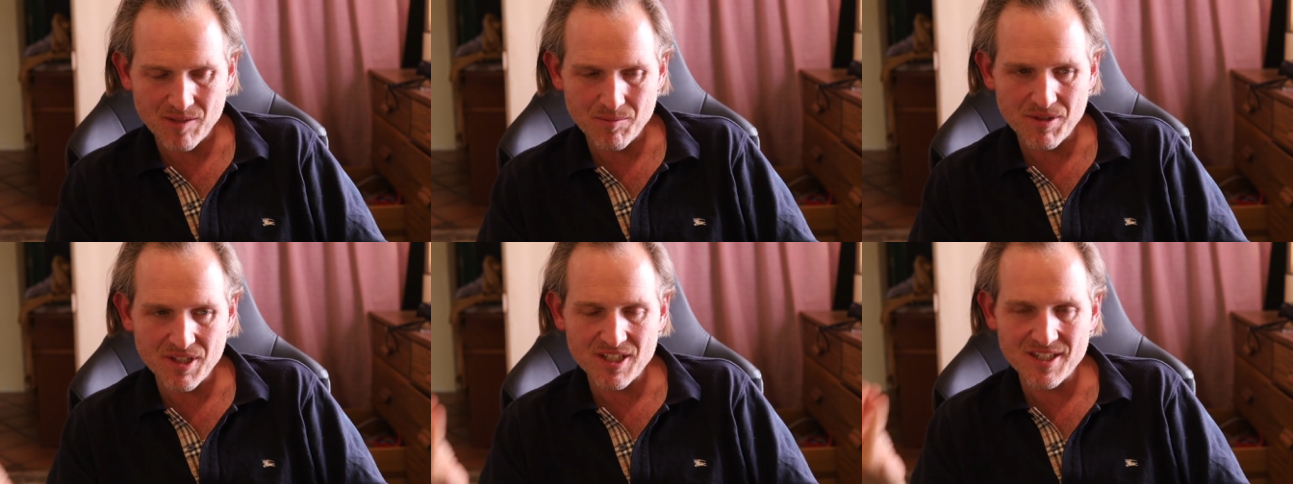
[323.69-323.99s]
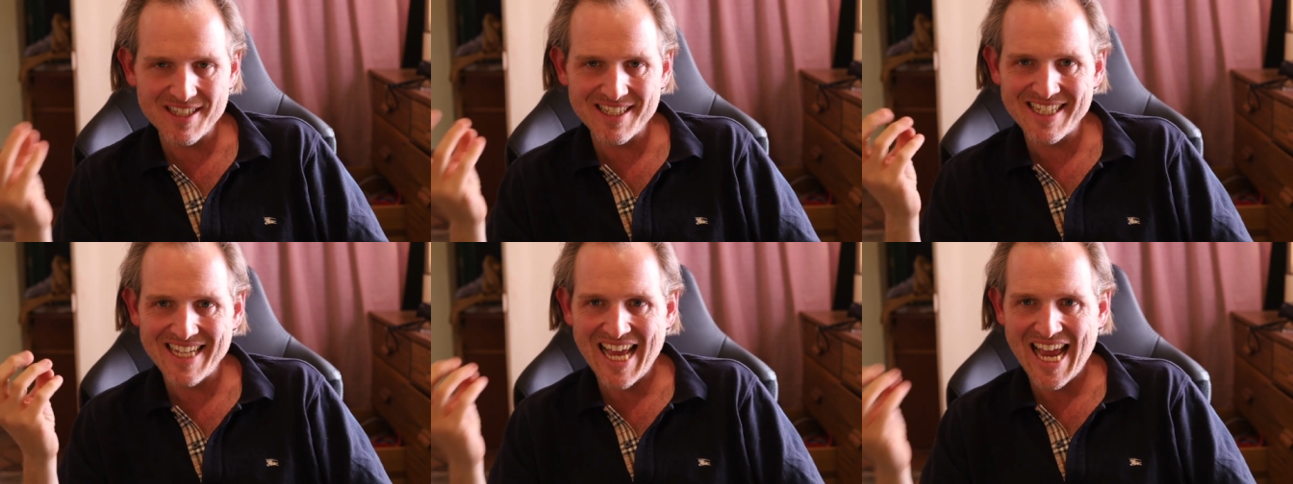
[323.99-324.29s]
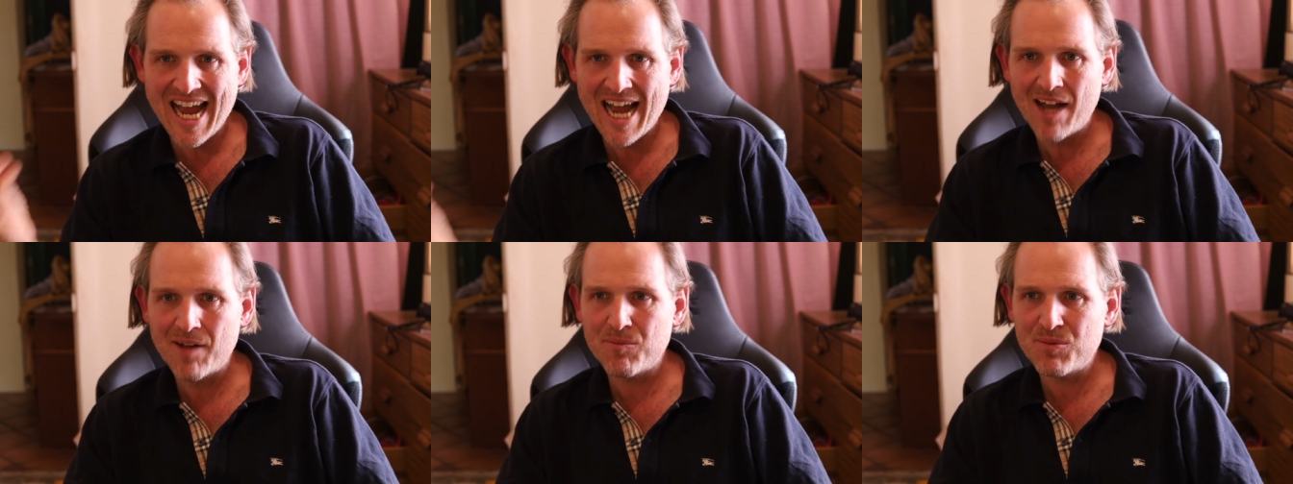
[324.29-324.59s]
This is an
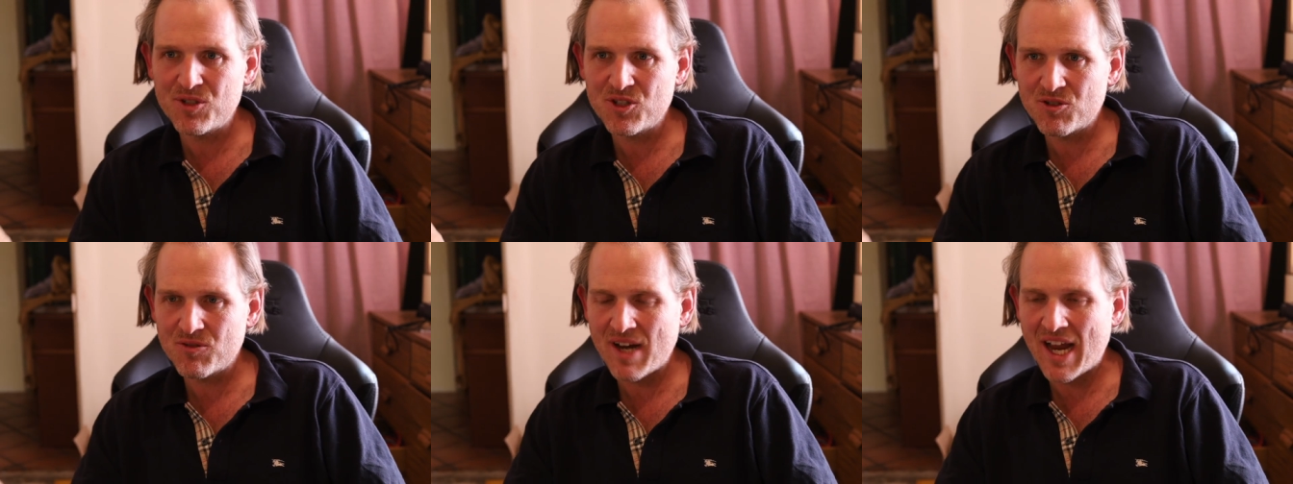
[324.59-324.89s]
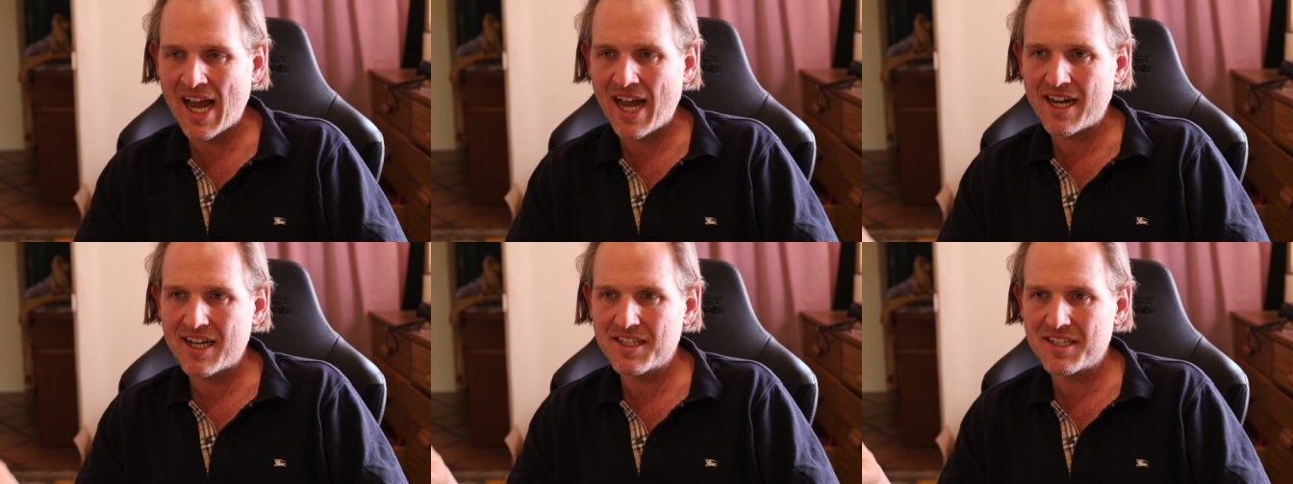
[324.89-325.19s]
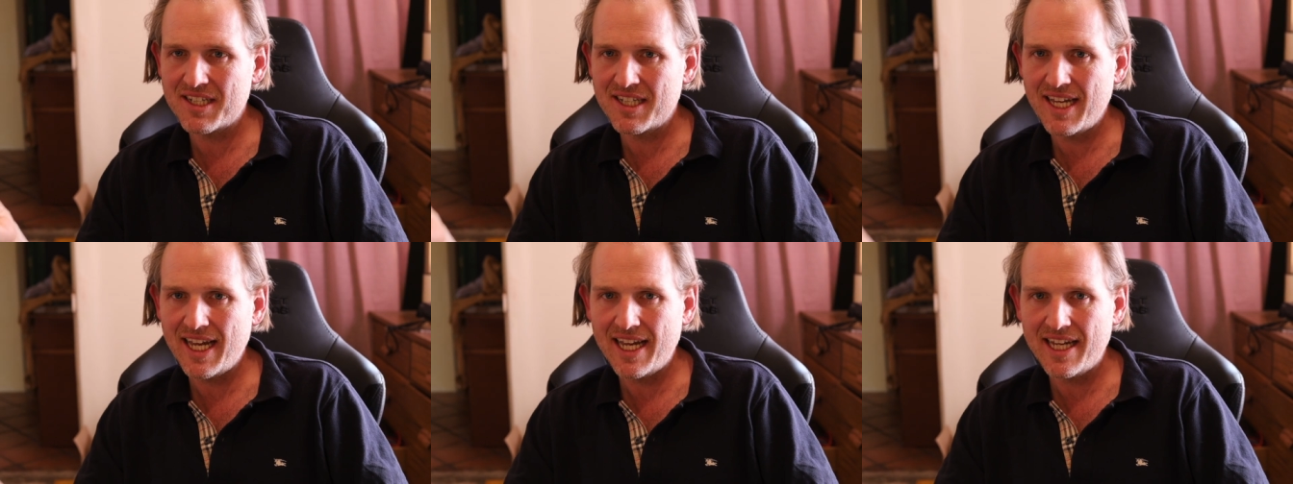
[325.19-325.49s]
abstract
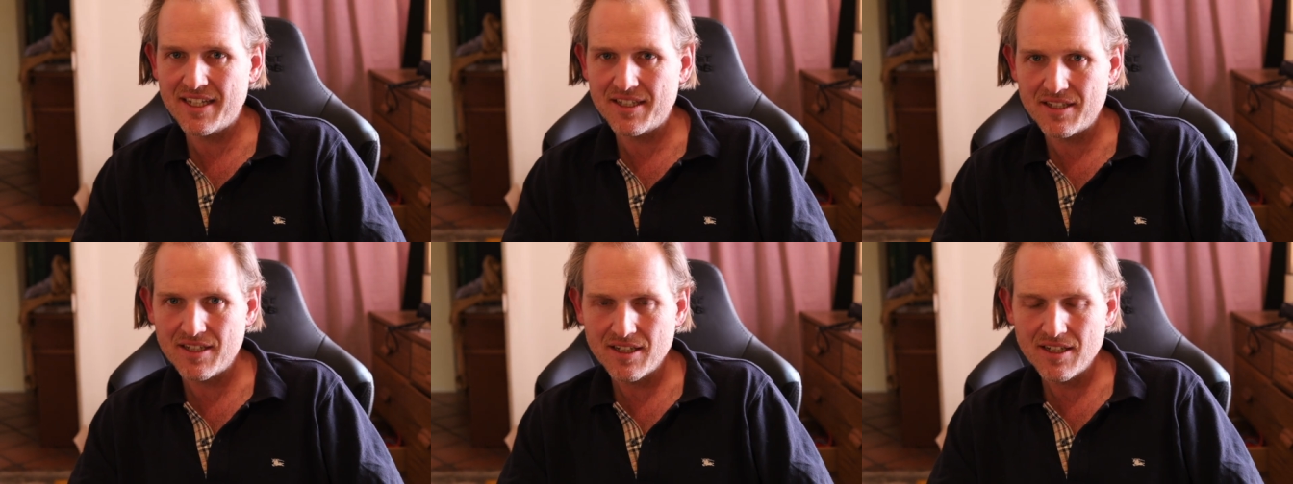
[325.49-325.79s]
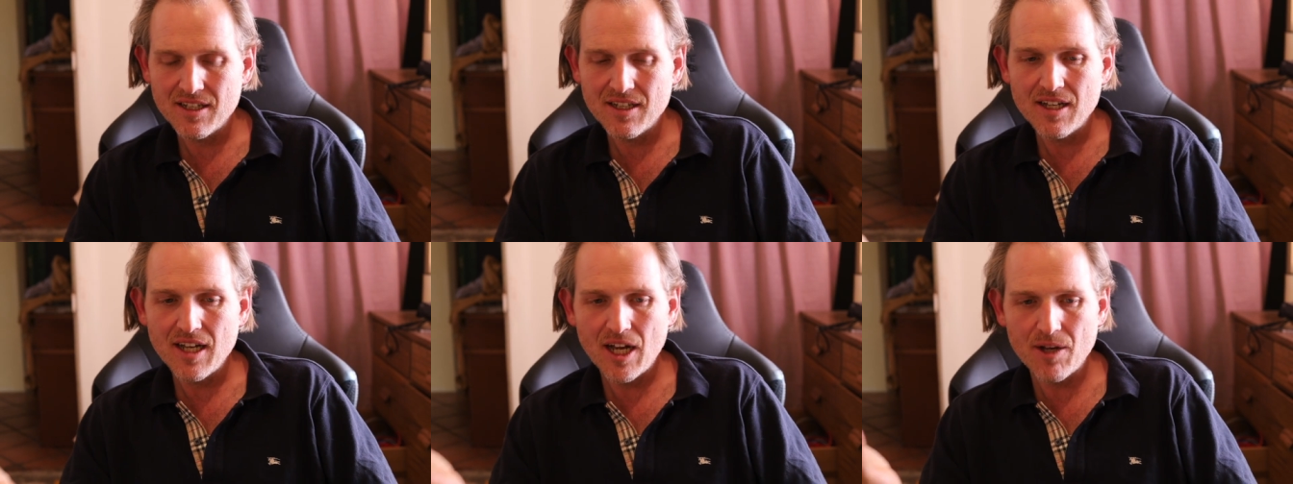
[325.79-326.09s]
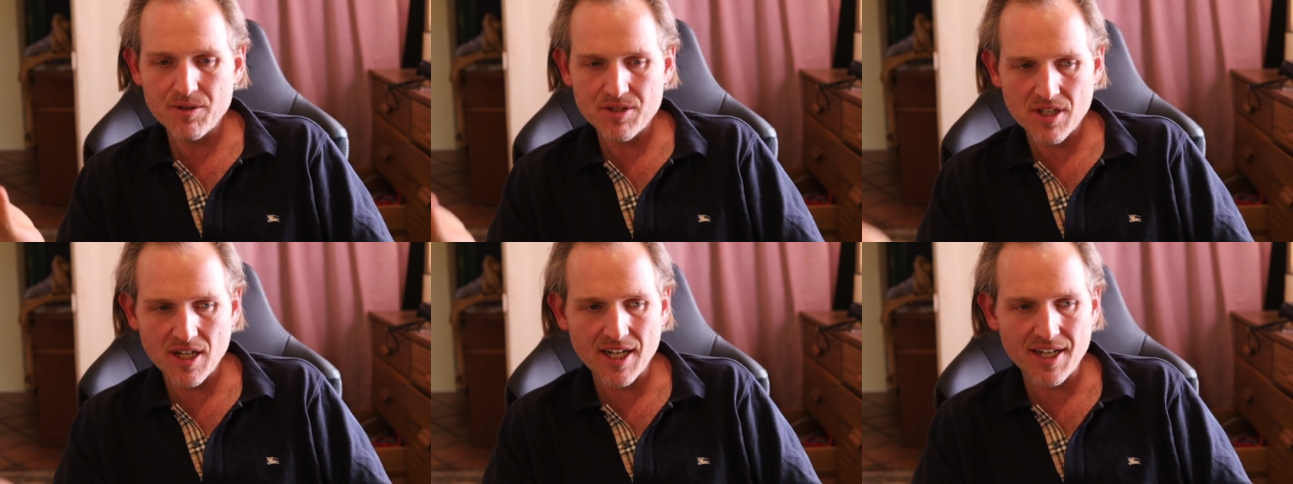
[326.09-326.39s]
gate. I
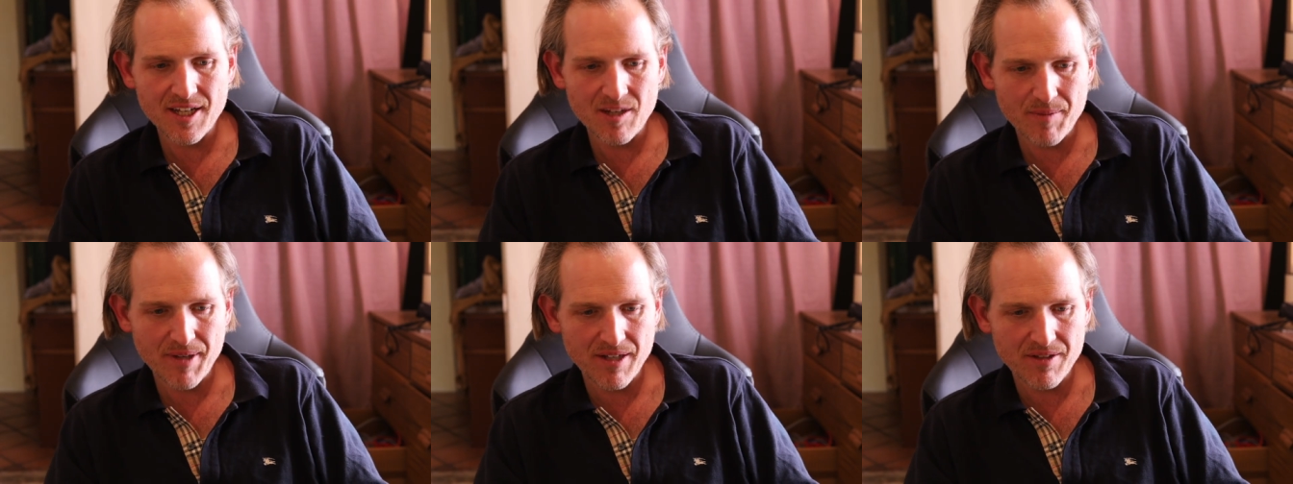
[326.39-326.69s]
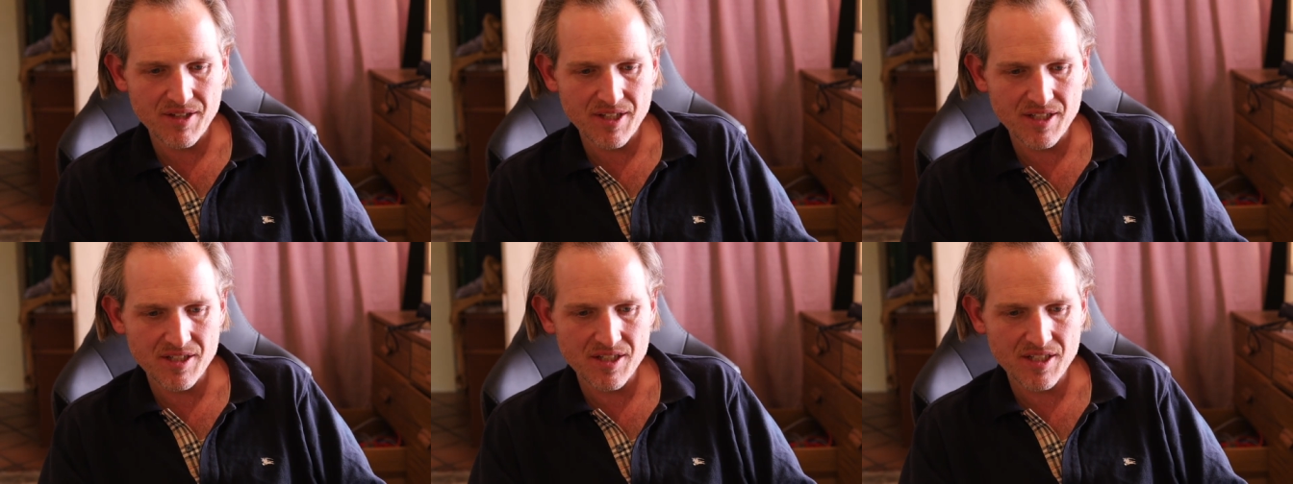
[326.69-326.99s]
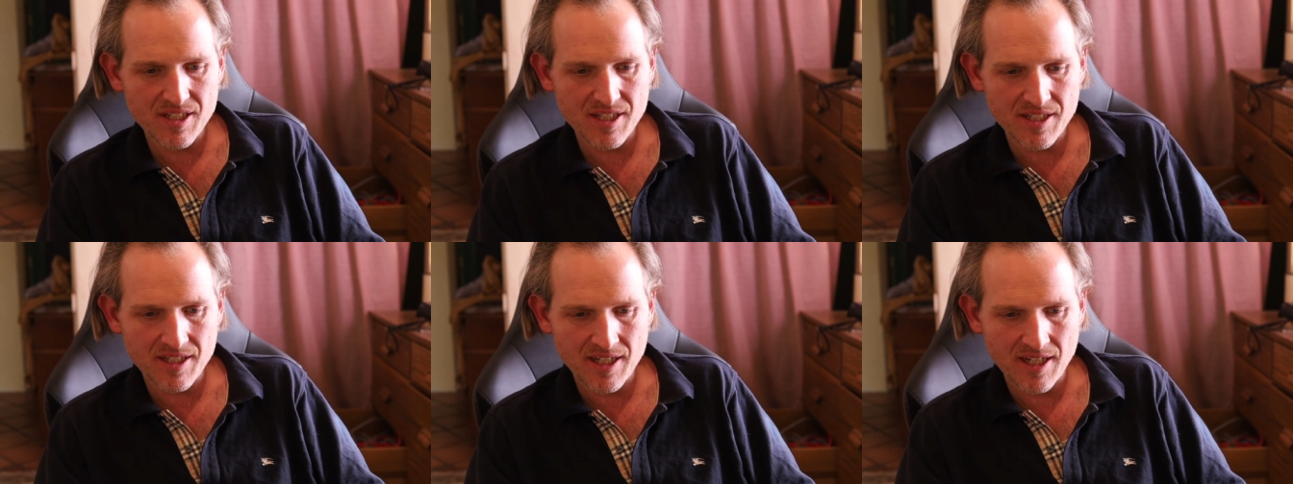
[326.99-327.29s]
was talking about this
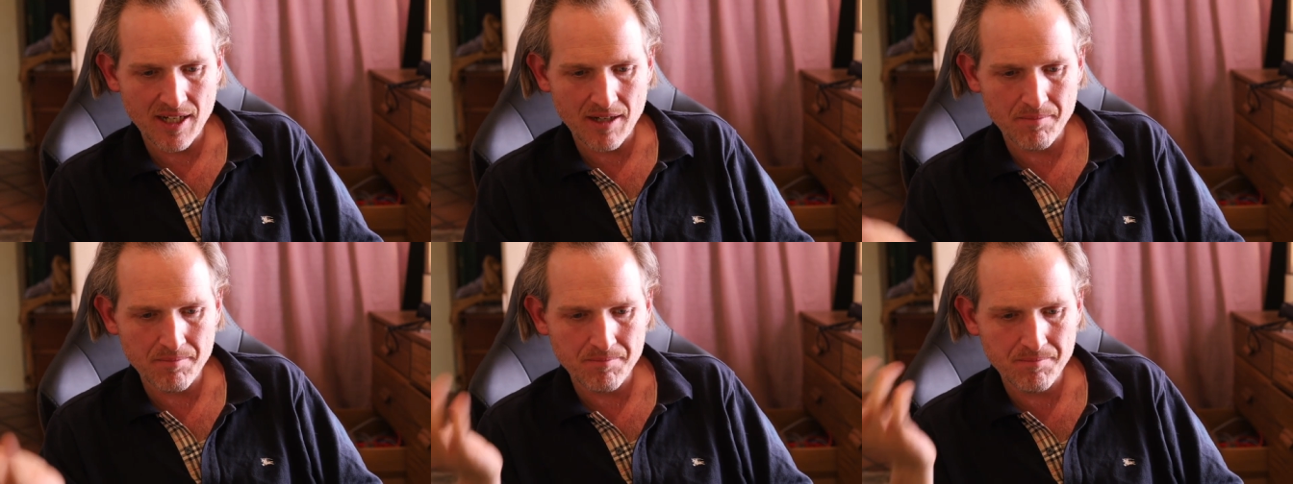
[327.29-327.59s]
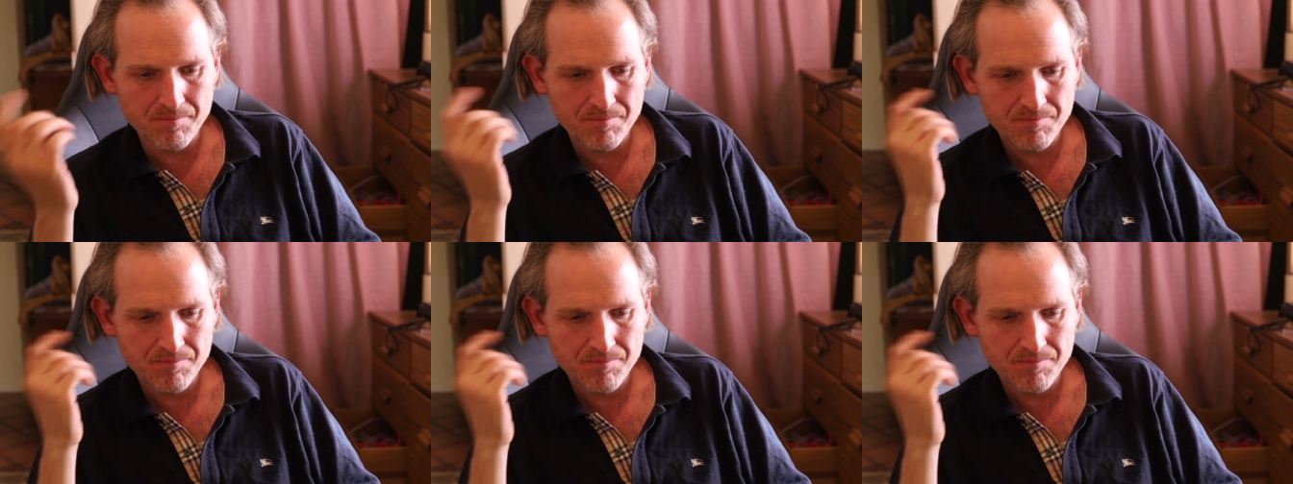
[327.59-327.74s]
in um,